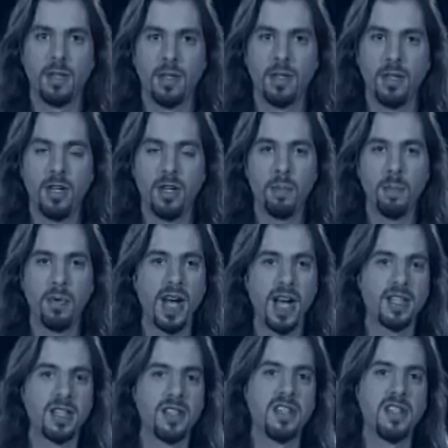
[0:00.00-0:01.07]
You can
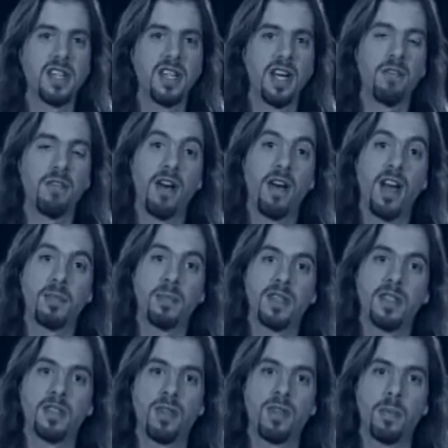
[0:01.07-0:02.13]
practice these scale
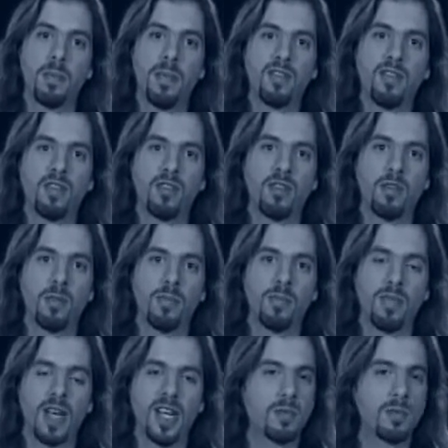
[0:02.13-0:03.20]
fragments with the metronome,
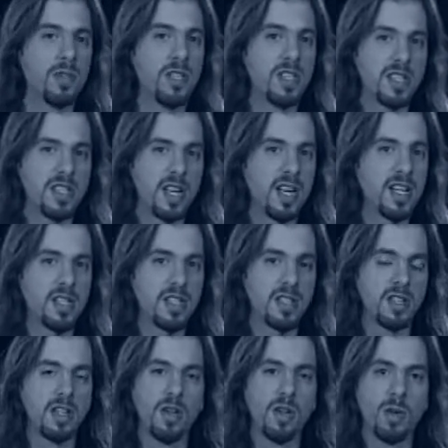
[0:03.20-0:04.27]
as we discussed,
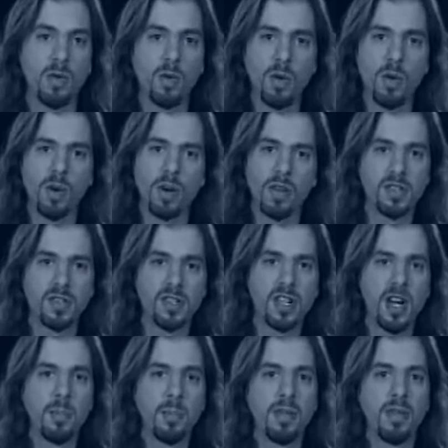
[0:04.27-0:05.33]
or there's a
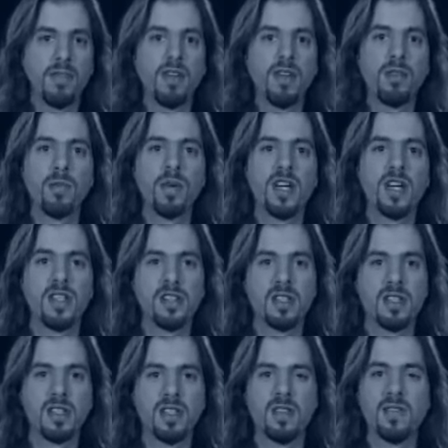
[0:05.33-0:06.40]
couple of other ways
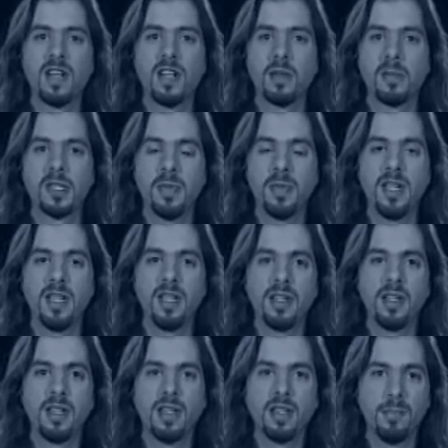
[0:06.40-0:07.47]
to develop speed.
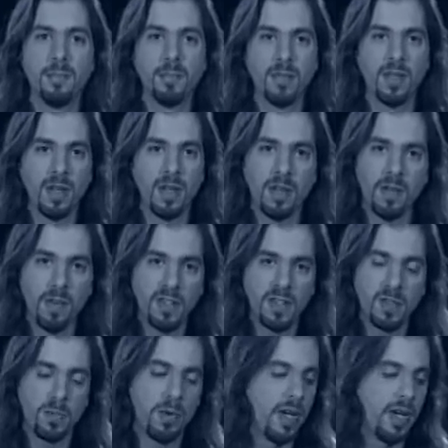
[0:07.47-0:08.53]
First
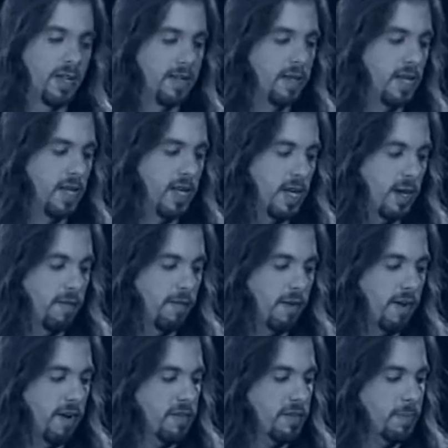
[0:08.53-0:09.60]
way
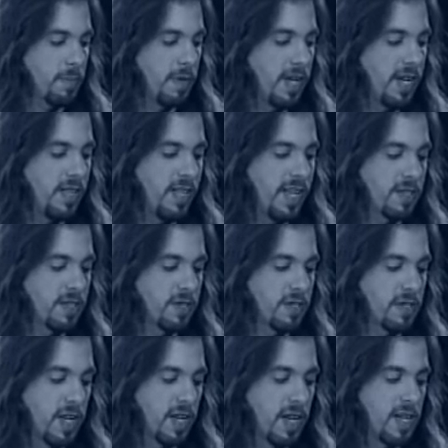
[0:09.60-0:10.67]
involves playing the
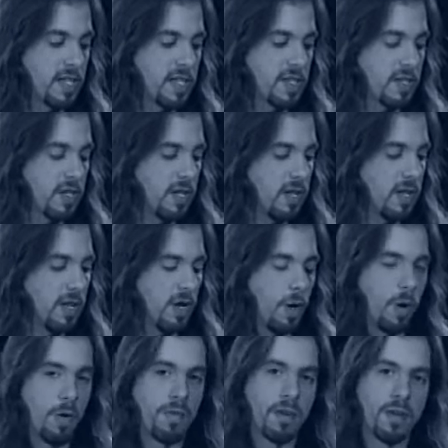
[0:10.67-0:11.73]
exercise
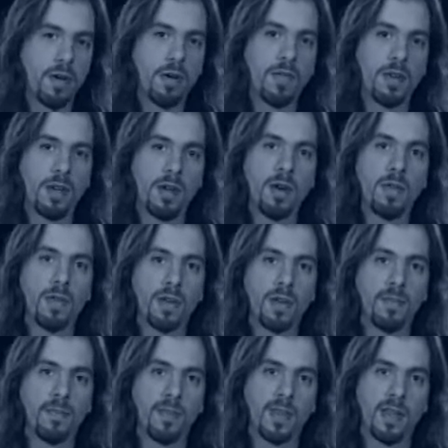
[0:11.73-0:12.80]
over and over and over,
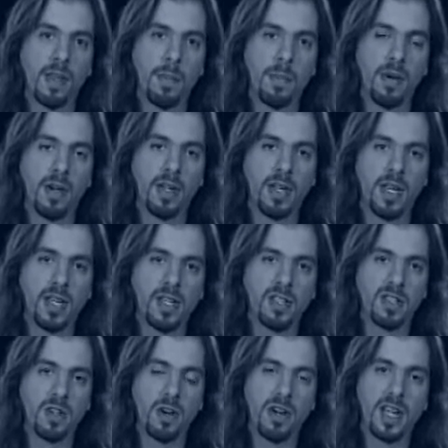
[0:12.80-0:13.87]
but
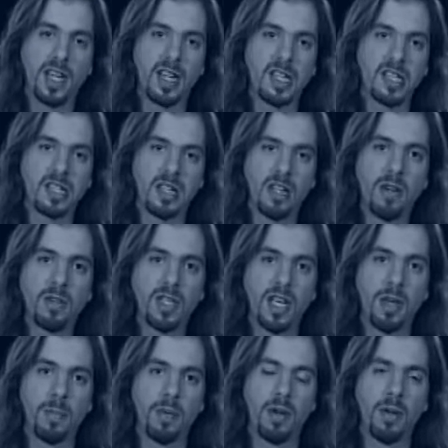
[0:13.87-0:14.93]
starting in a slow
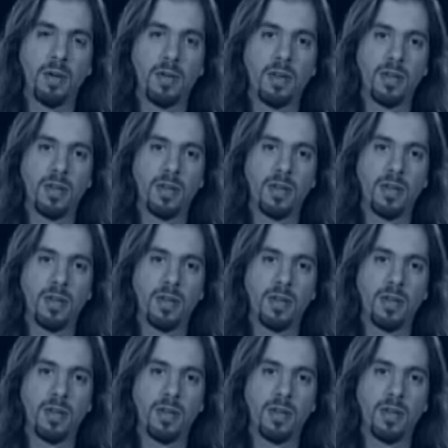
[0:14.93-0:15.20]
tempo